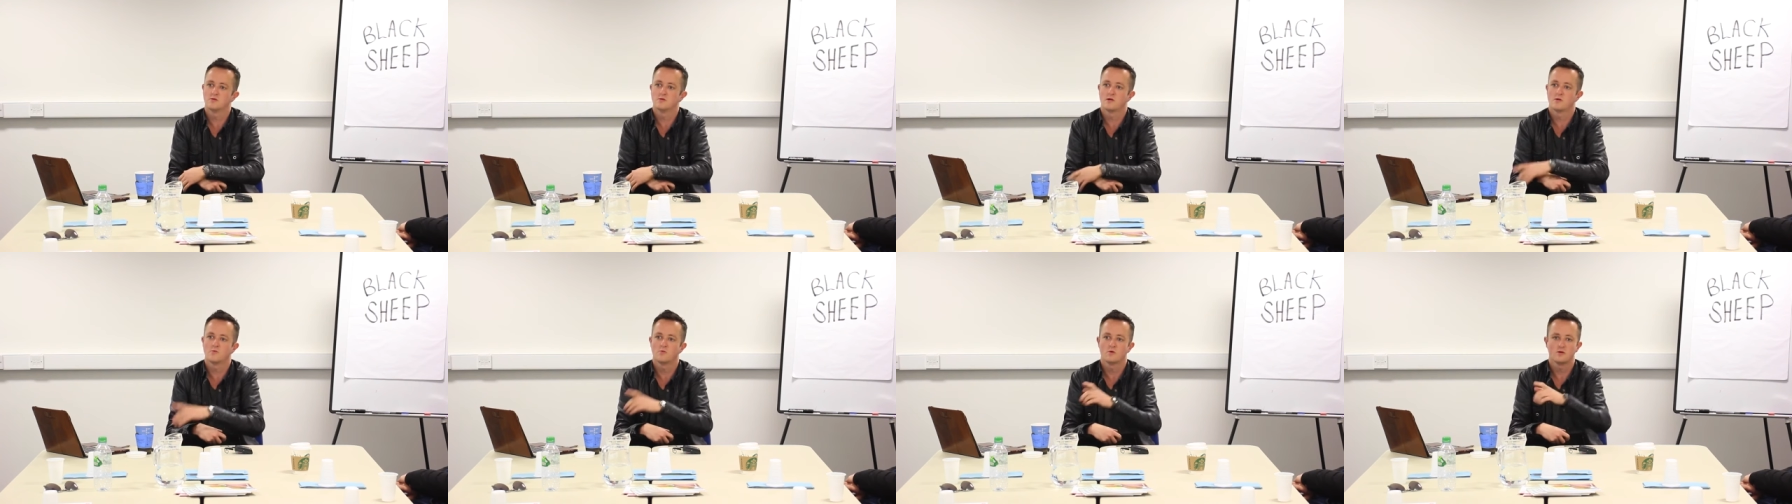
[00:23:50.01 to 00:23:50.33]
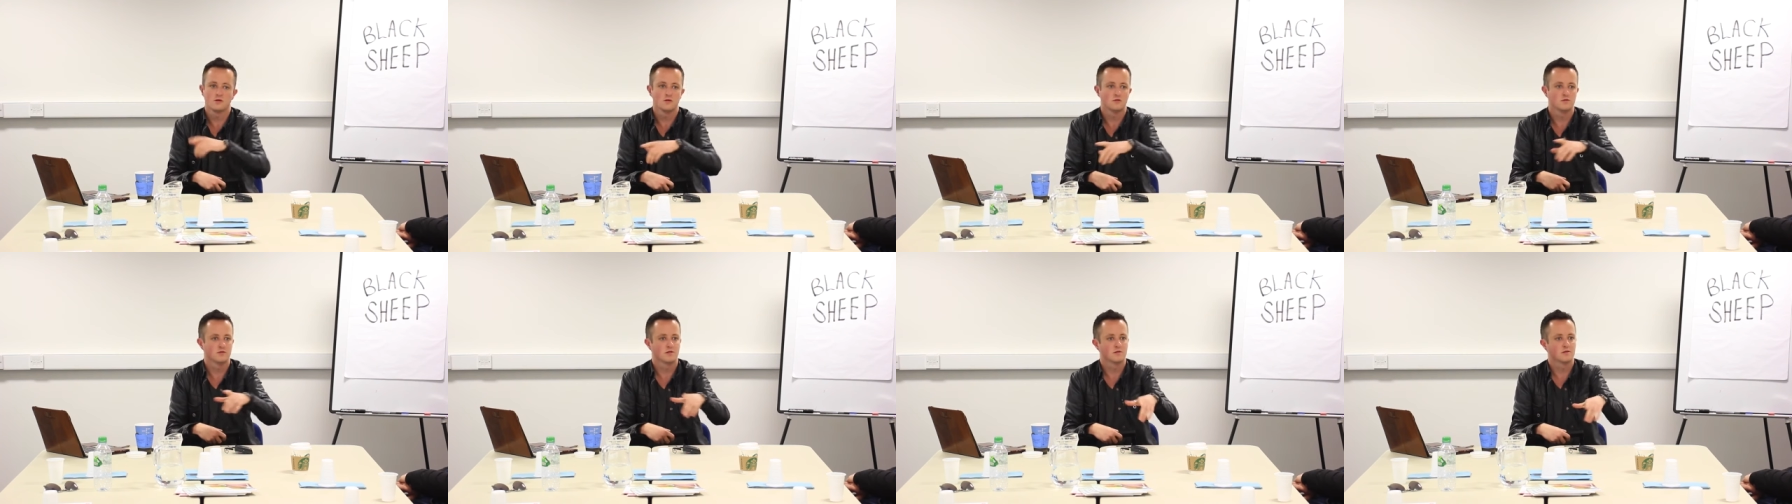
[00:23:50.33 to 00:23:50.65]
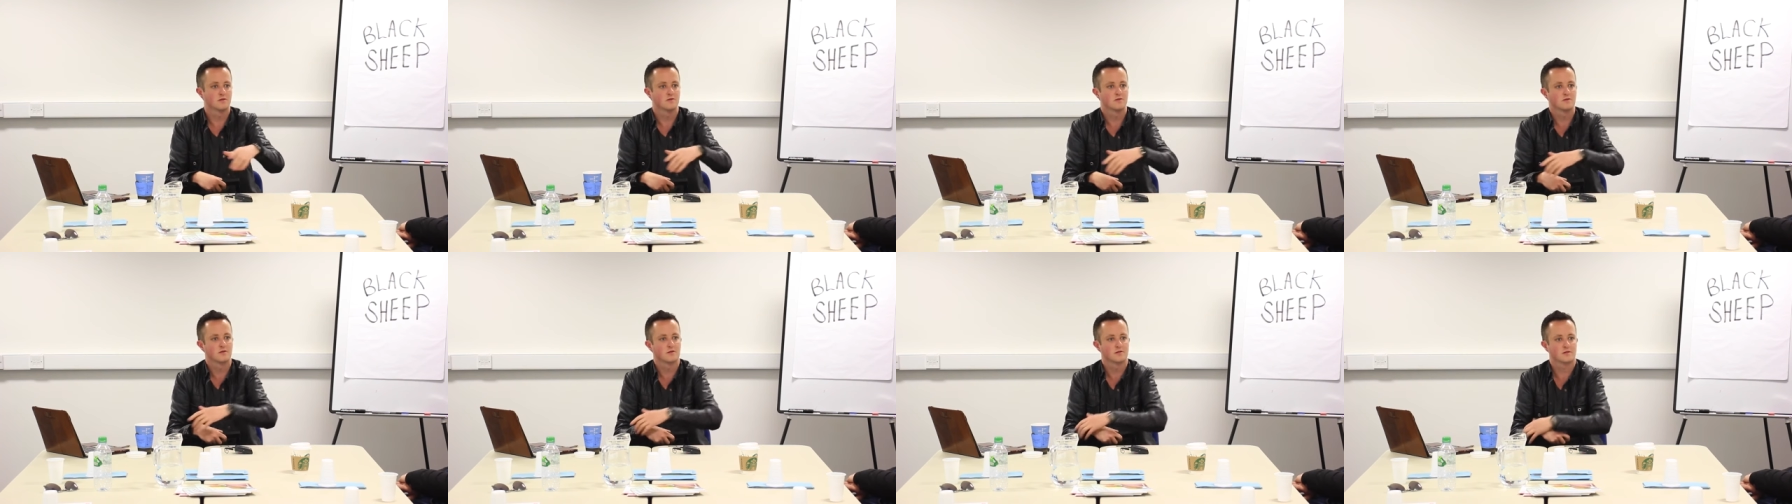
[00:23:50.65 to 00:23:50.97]
or I want you to
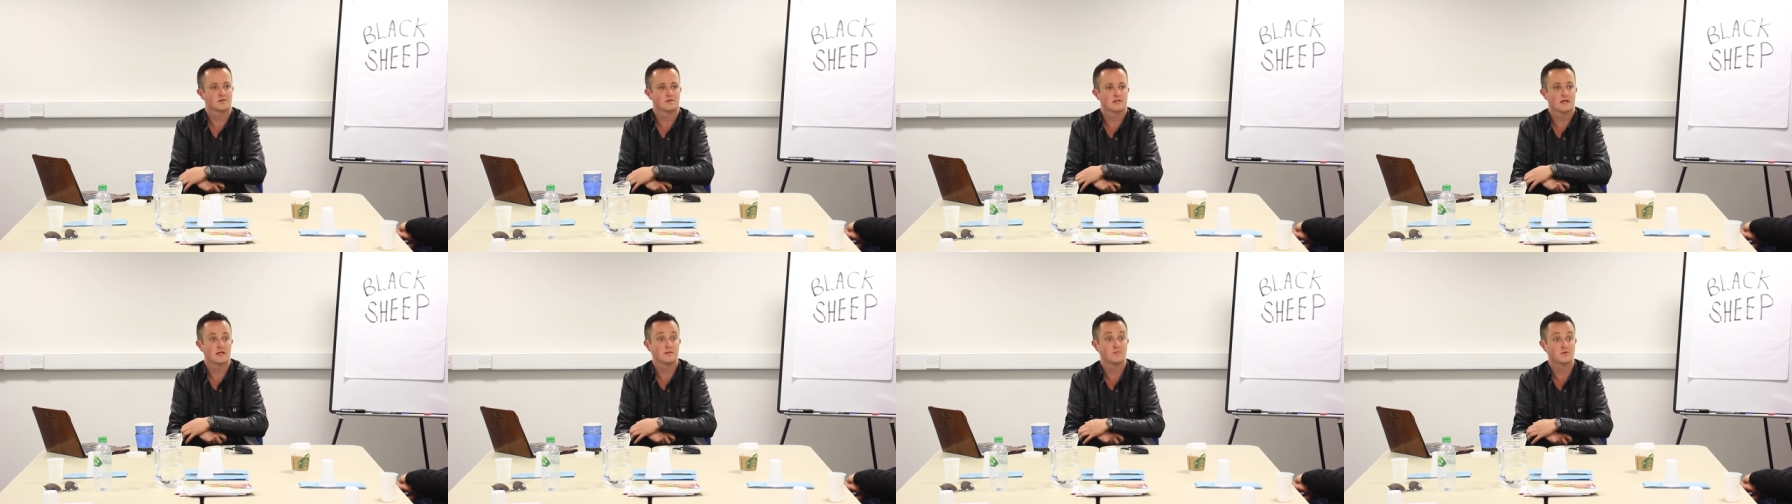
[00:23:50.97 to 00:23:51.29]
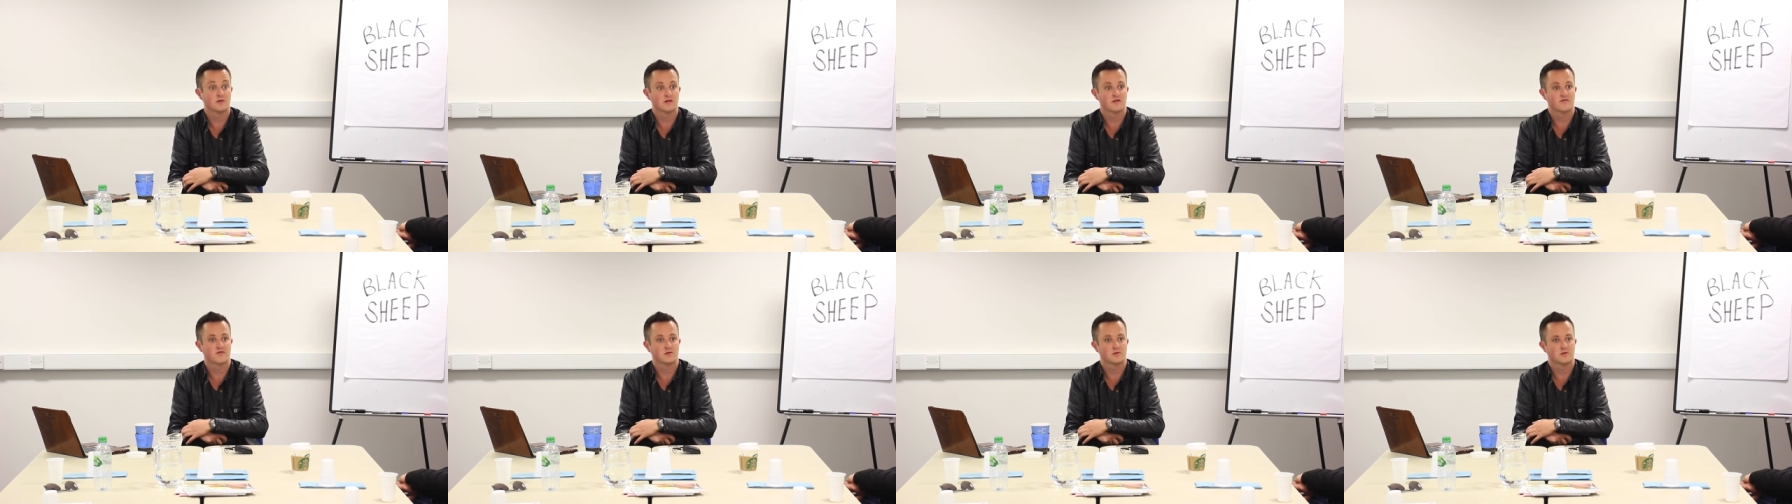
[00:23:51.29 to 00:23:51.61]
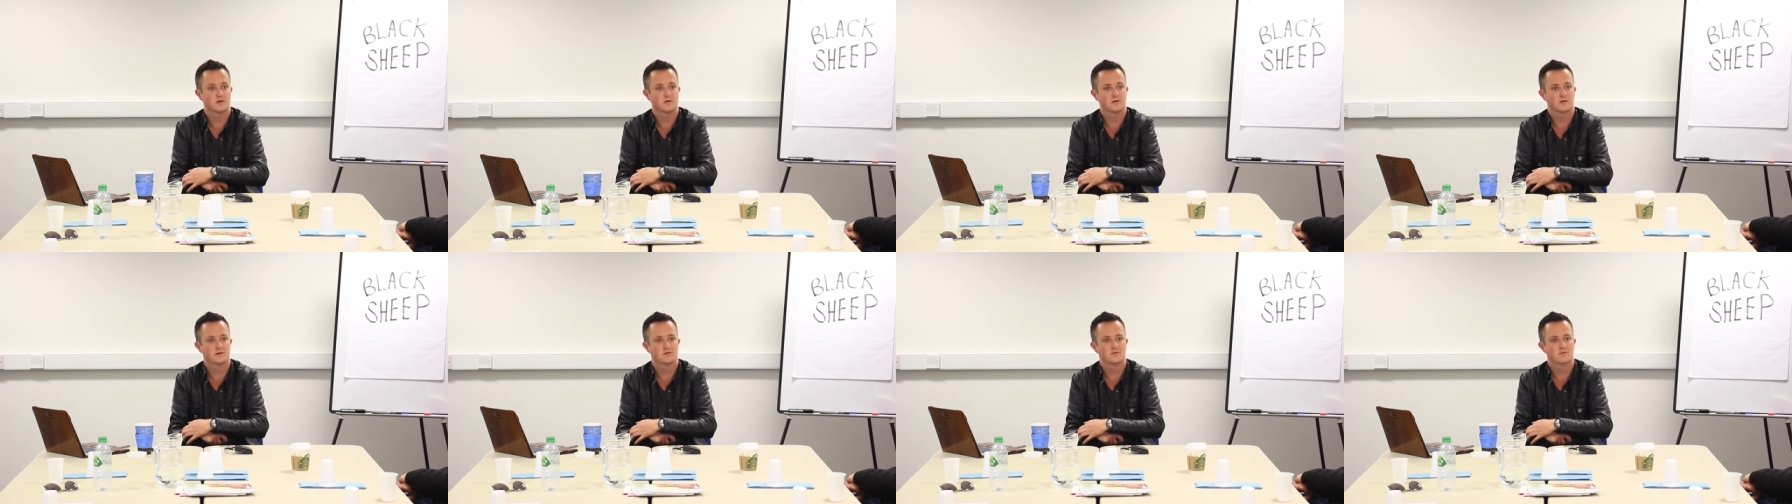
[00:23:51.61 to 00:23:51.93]
do this. Has anybody ever
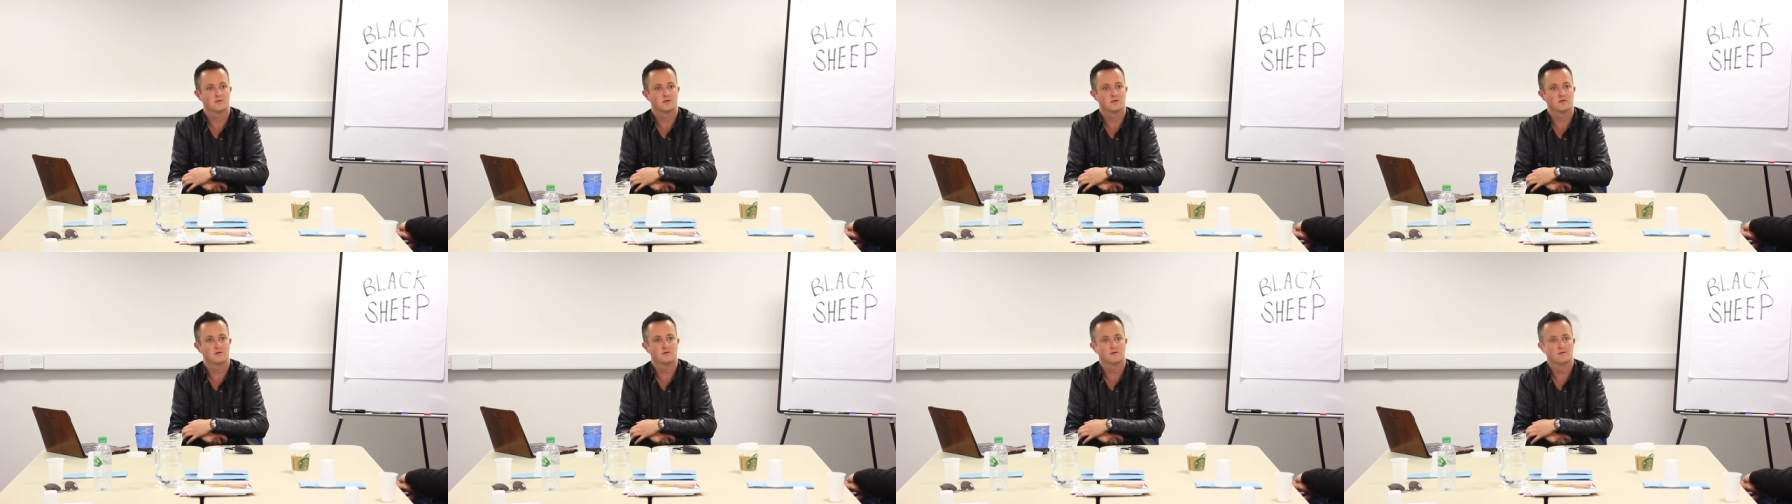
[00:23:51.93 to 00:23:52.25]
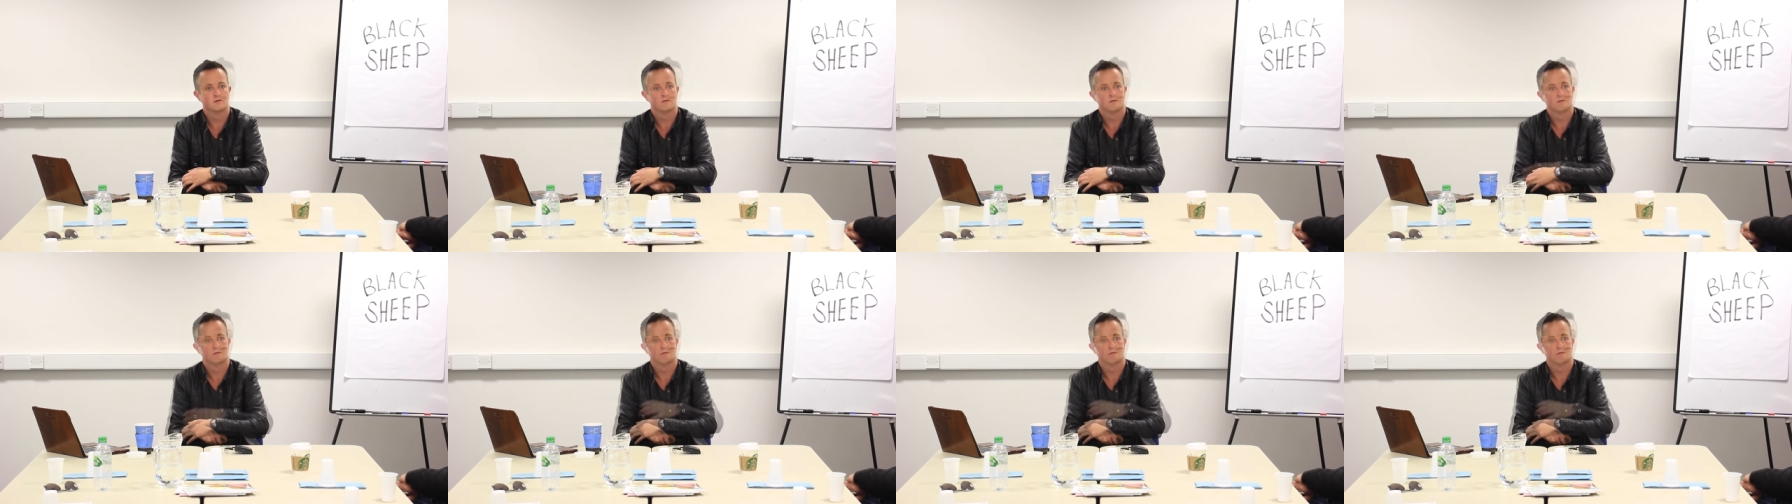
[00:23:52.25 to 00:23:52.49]
tried that with a girl?